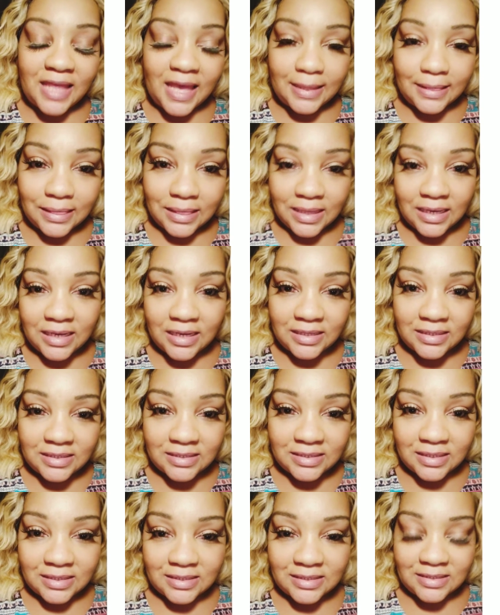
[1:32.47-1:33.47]
that
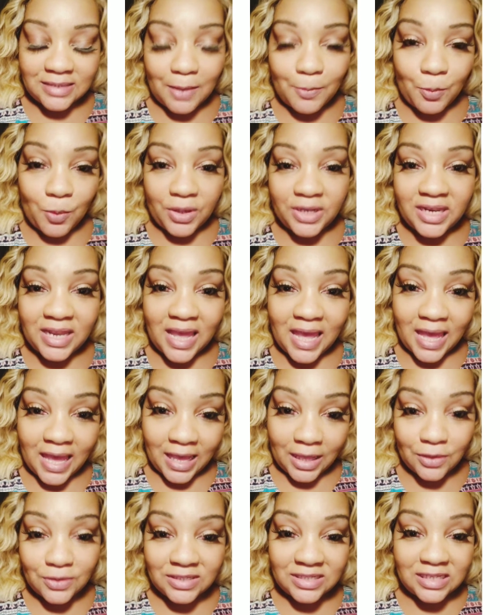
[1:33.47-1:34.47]
leads to someone
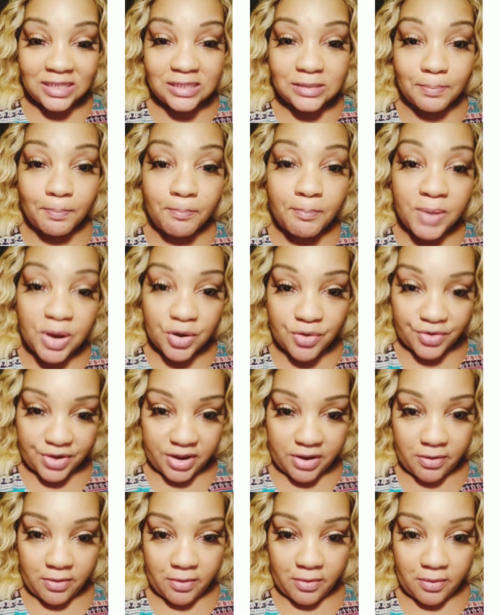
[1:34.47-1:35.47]
else's
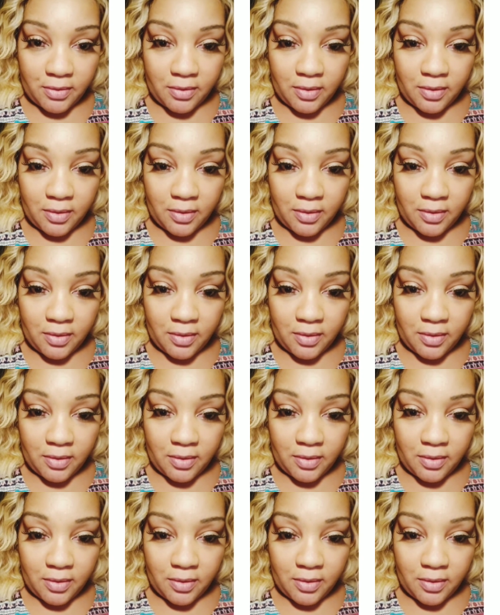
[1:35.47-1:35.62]
murder,